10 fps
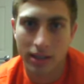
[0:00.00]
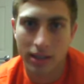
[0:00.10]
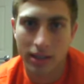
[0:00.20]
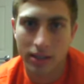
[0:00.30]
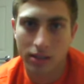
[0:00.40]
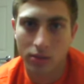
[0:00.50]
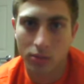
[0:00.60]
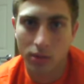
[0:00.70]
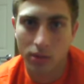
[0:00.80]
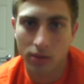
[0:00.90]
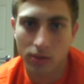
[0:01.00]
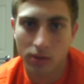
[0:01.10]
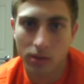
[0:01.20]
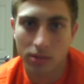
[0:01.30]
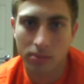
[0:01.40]
and where they're
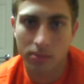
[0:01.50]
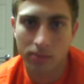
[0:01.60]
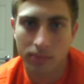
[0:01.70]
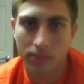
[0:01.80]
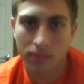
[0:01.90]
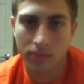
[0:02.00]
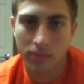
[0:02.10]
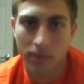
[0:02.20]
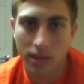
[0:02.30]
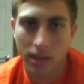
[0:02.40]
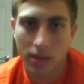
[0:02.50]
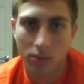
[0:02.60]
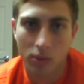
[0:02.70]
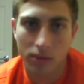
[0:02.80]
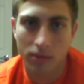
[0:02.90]
from, and
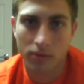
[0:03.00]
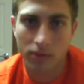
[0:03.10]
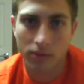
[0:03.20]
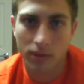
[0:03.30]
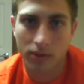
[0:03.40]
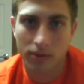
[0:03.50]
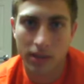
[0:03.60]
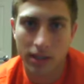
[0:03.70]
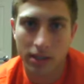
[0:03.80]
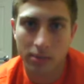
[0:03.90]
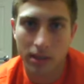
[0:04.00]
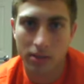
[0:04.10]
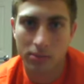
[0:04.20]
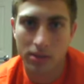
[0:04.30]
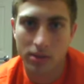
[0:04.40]
one fun fact about
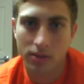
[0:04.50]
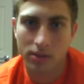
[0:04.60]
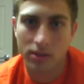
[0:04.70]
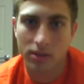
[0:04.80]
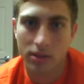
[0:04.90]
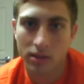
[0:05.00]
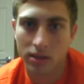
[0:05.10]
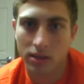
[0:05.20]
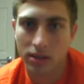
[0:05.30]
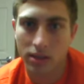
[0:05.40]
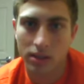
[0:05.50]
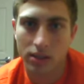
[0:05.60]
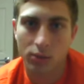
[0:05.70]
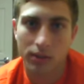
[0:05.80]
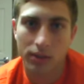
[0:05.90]
themselves. And
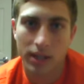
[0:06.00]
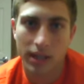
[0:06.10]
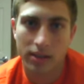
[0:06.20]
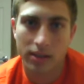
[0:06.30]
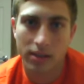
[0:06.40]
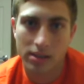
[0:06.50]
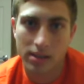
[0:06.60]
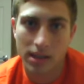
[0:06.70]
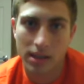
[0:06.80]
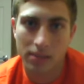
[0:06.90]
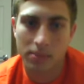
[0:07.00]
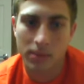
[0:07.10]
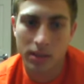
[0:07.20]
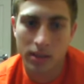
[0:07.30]
whoever had the same